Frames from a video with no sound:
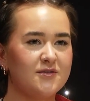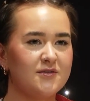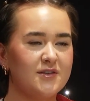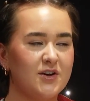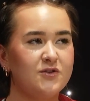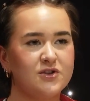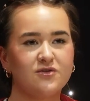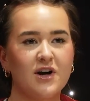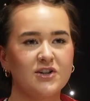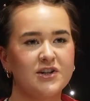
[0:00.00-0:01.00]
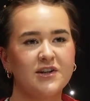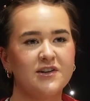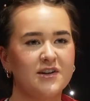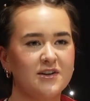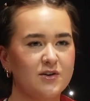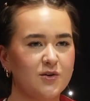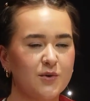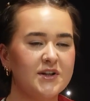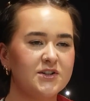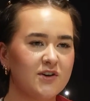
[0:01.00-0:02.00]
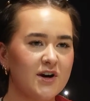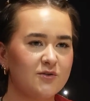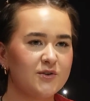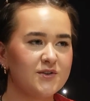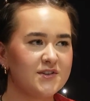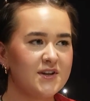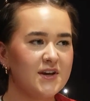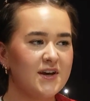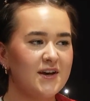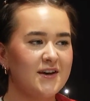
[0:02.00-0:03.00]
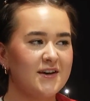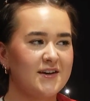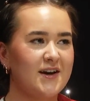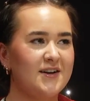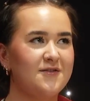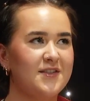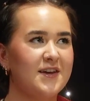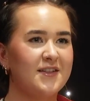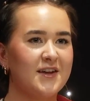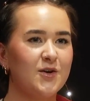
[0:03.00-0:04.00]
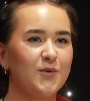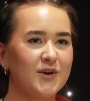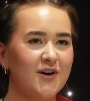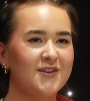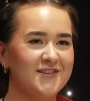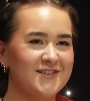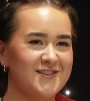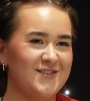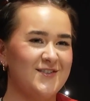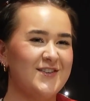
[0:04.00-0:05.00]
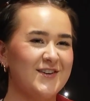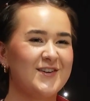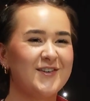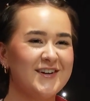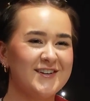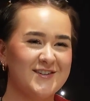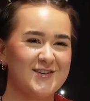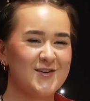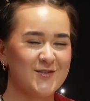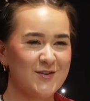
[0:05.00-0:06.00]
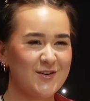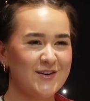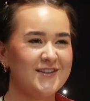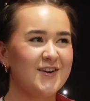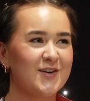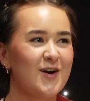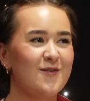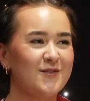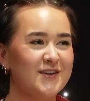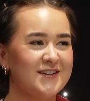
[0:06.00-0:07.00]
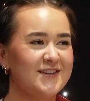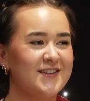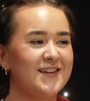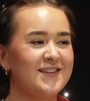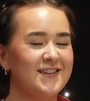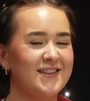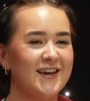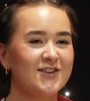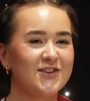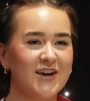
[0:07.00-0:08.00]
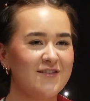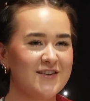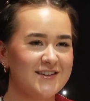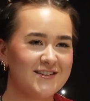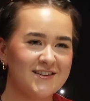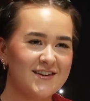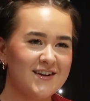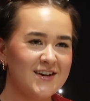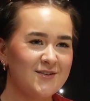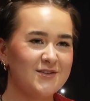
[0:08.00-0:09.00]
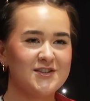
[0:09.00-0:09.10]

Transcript: who've just graduated and going into grad roles kind of think they know a lot. So they're going into a role and are confident that they can do everything, which is